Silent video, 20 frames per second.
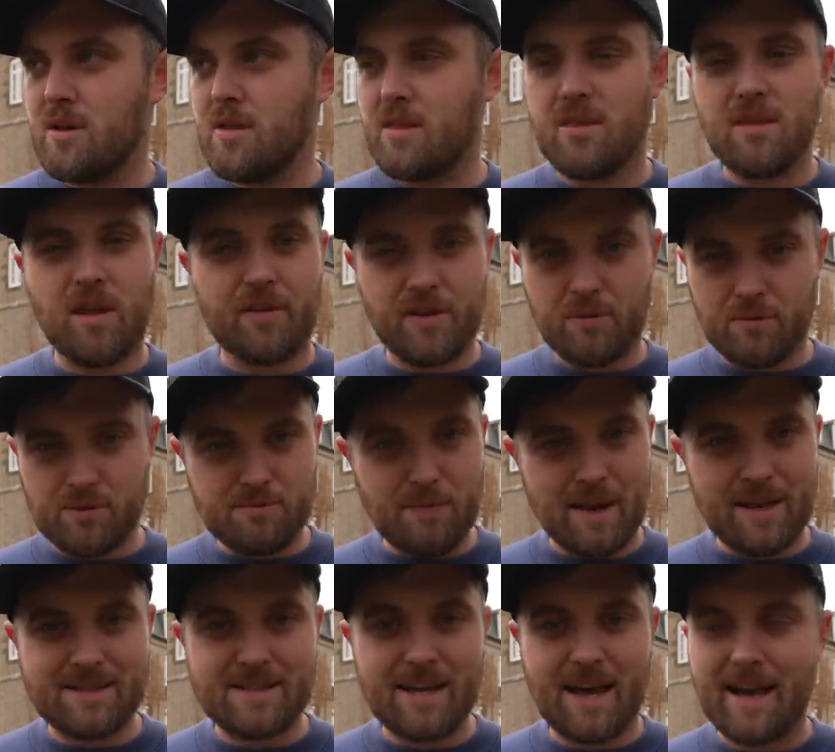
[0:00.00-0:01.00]
nothing was
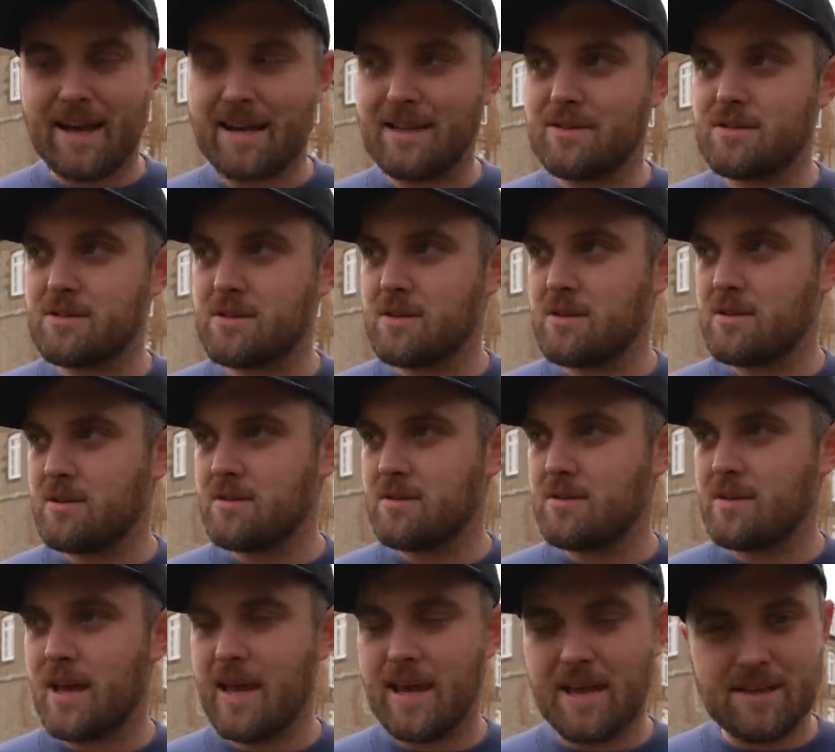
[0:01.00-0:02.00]
maintained,
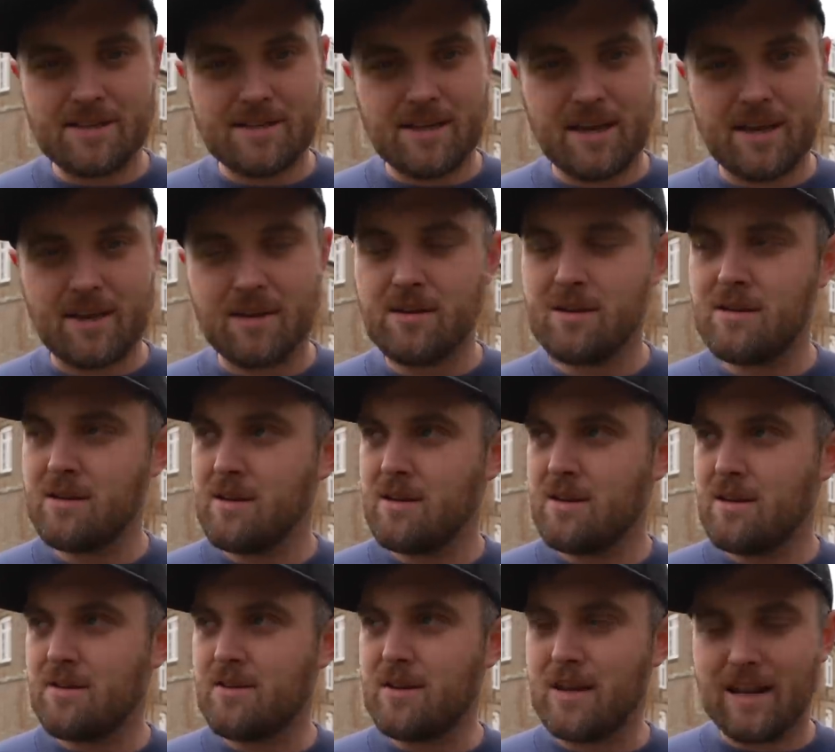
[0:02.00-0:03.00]
the heating,
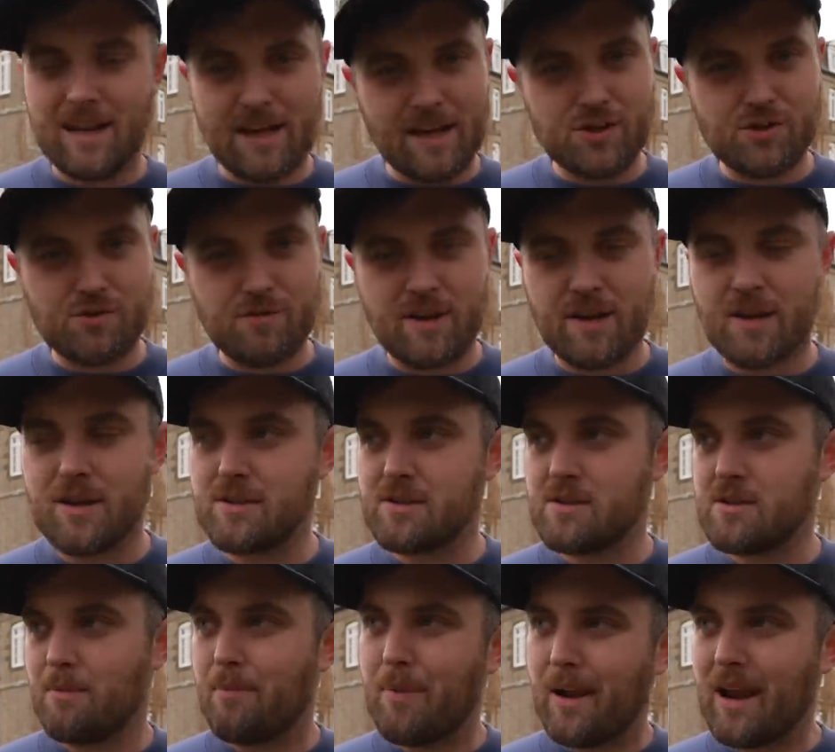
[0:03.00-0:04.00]
the
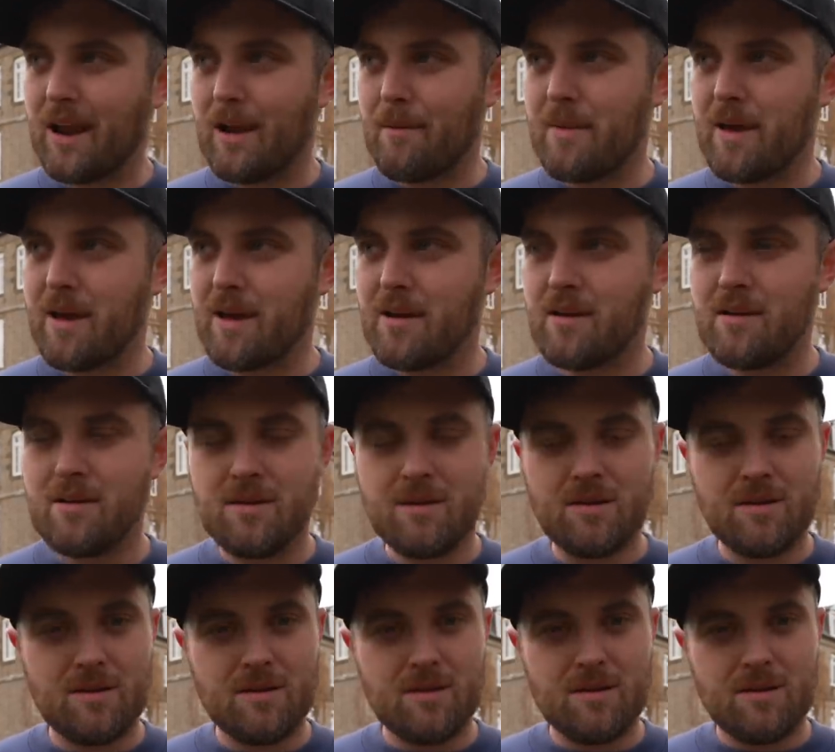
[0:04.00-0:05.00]
electrics, the plumbing,
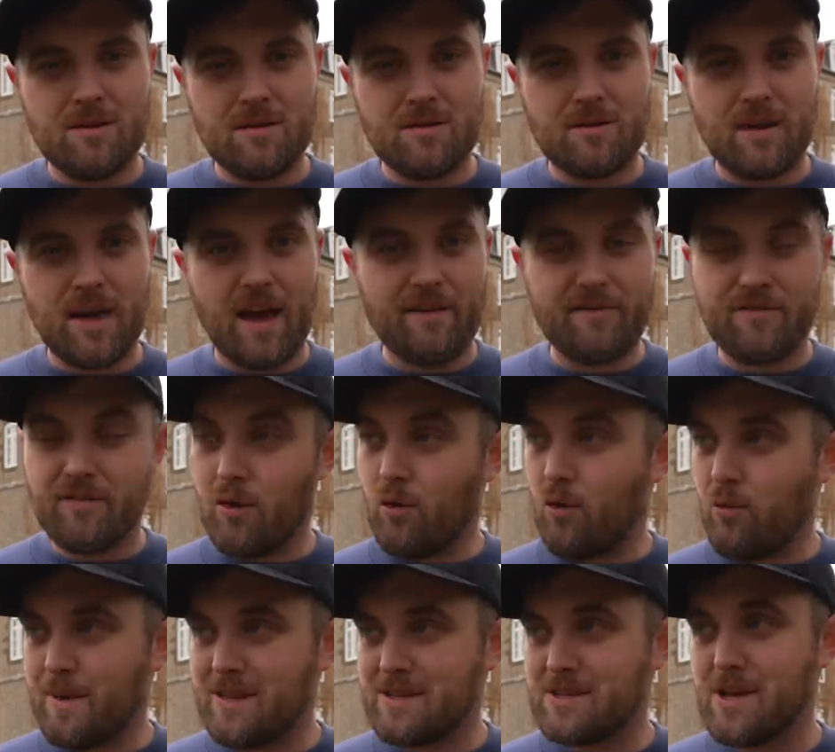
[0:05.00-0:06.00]
they have
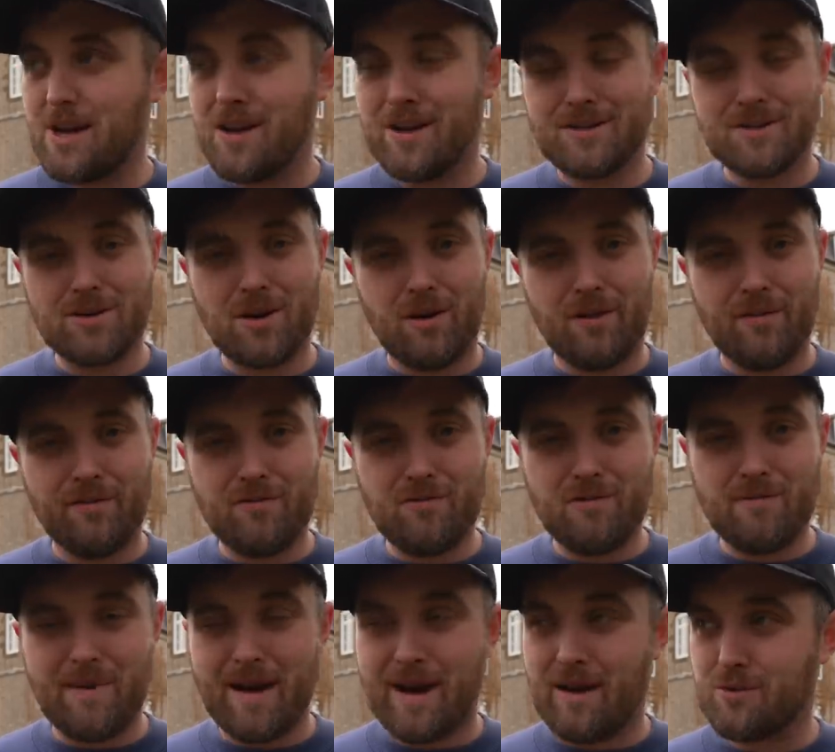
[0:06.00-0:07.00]
all been turned off
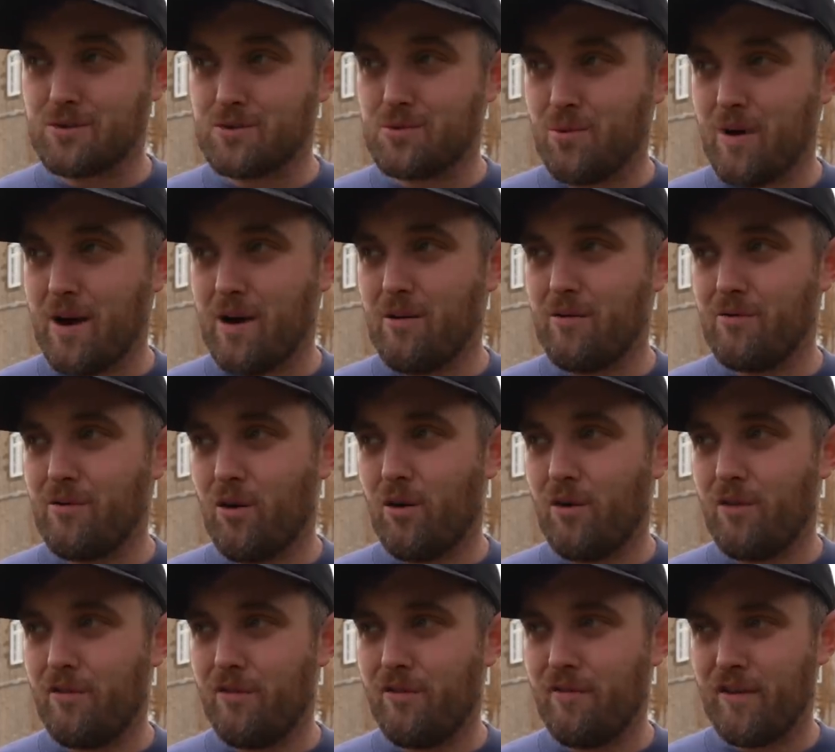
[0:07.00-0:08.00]
for about 12
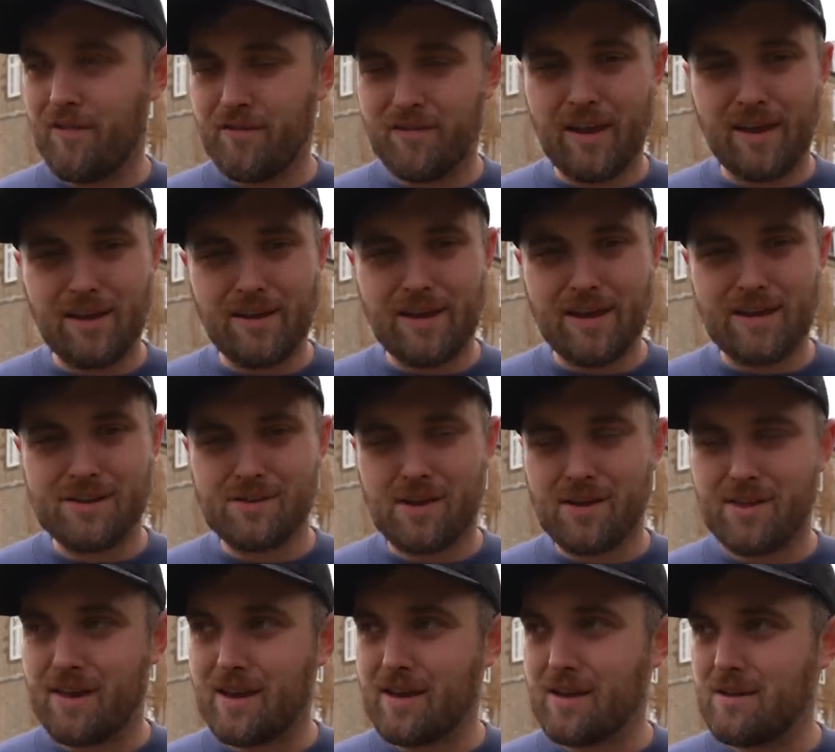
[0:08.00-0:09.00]
or 15 years, I
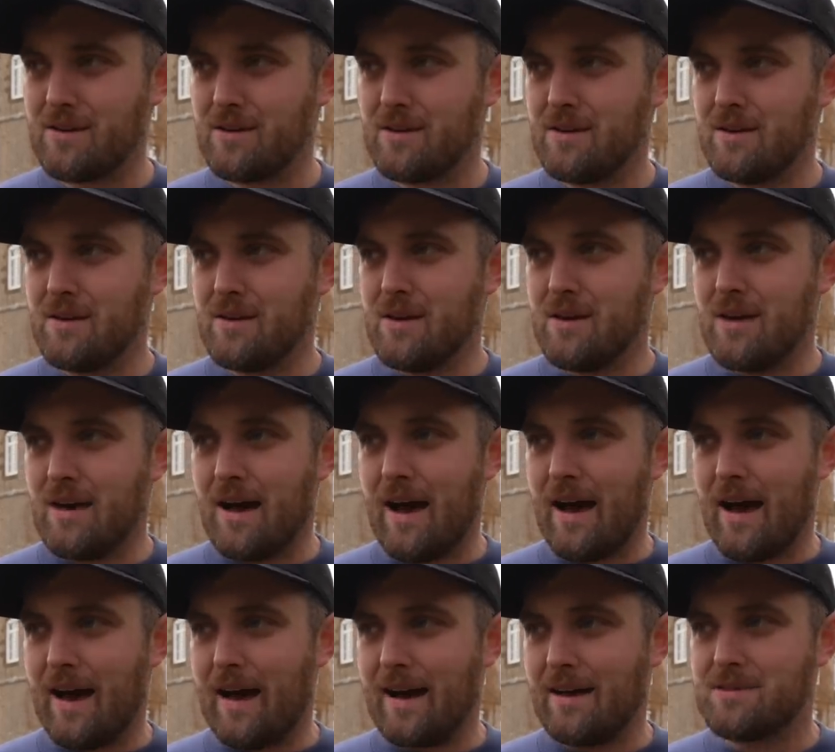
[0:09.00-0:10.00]
think.
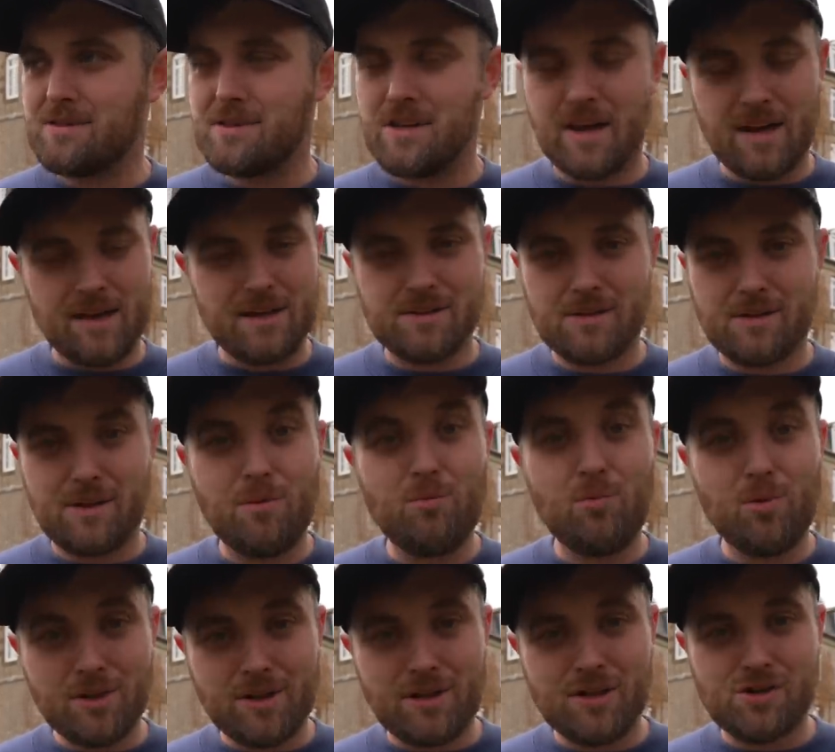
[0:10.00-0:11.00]
And yeah, so they
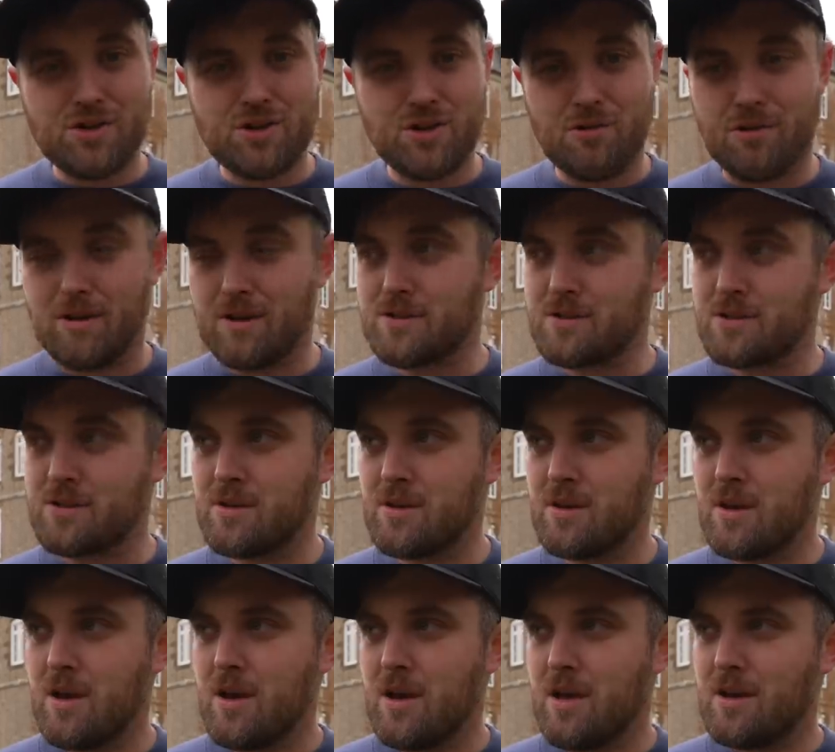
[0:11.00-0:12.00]
wouldn't insure us.
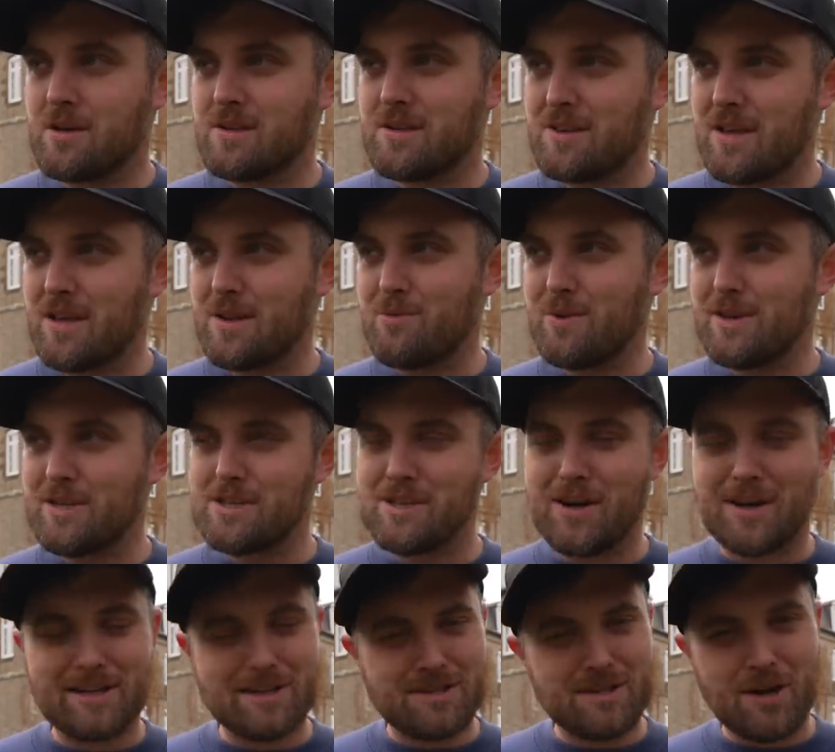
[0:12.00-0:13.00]
So then we
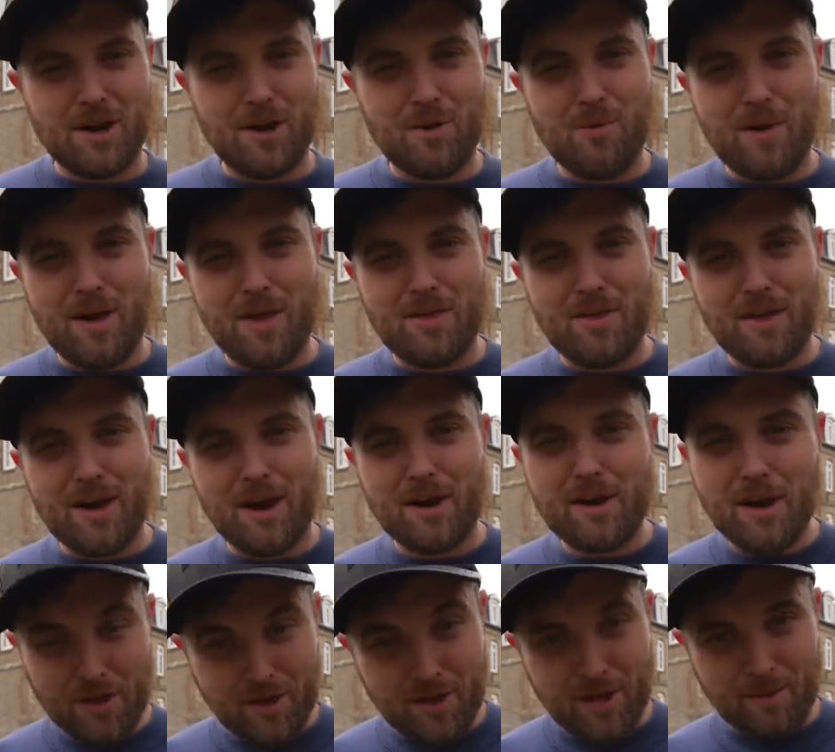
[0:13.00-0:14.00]
decided to go with
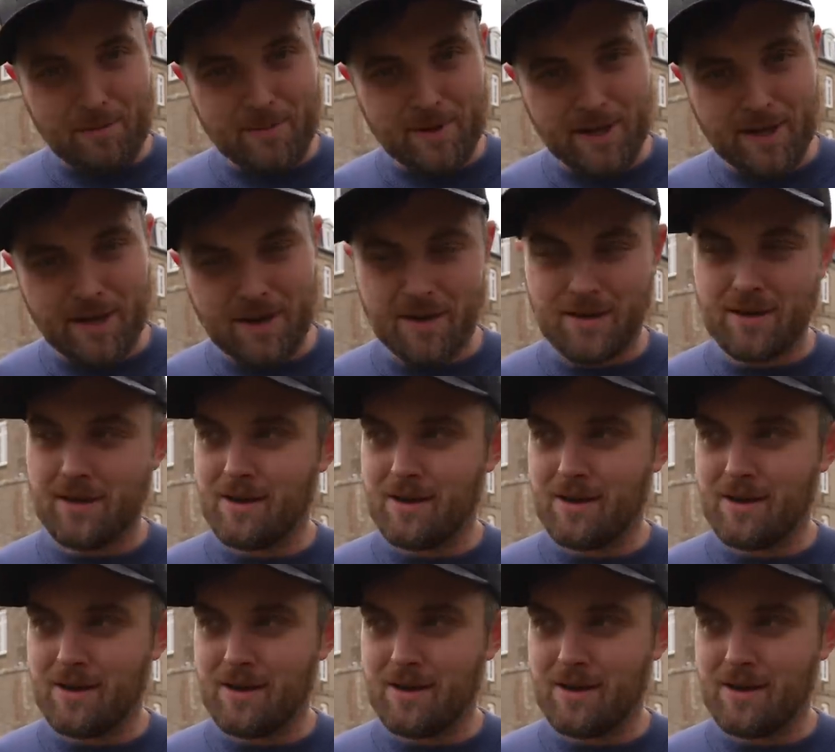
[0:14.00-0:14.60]
another company.